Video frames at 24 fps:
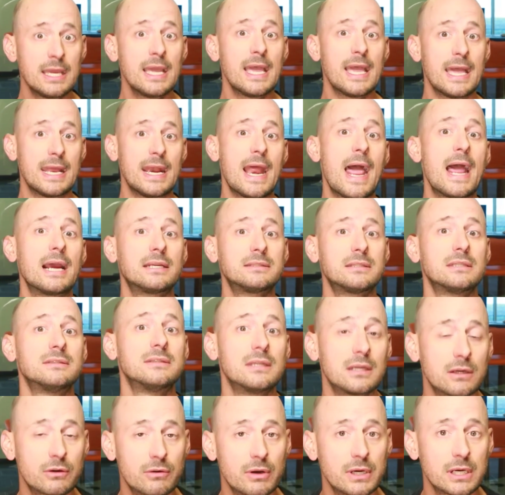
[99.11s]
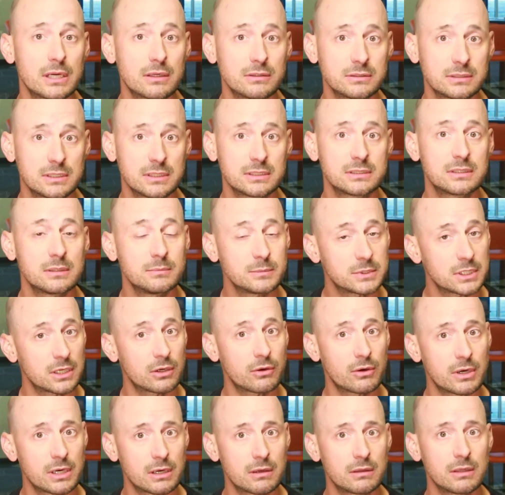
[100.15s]
and accessing critical systems and
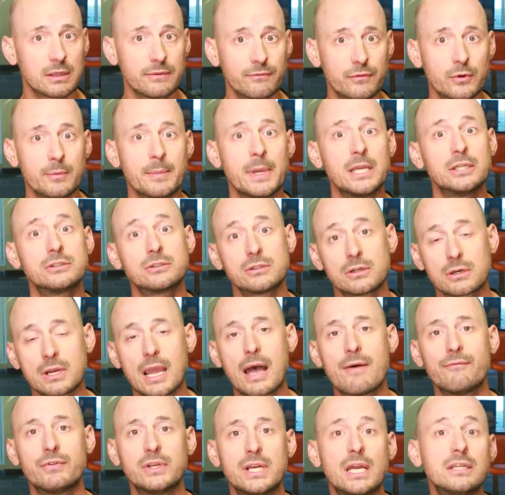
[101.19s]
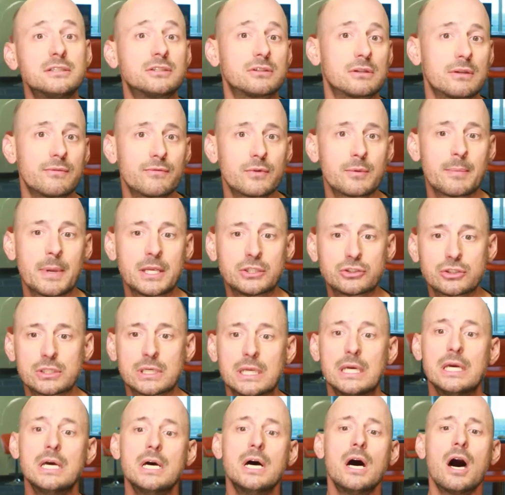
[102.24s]
critical information or confidential information.
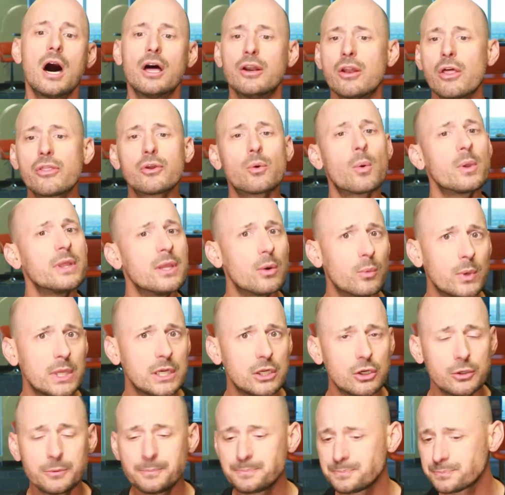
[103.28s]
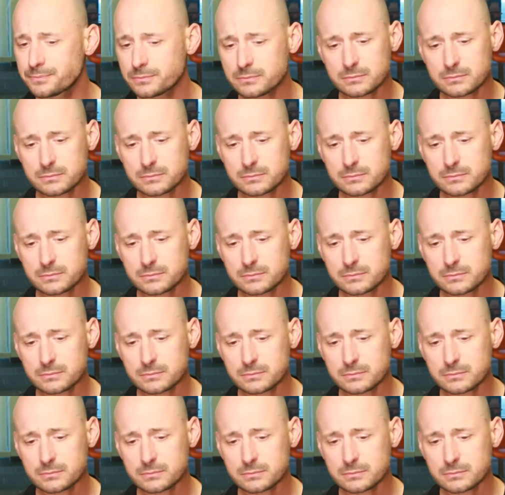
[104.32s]
Another one that we do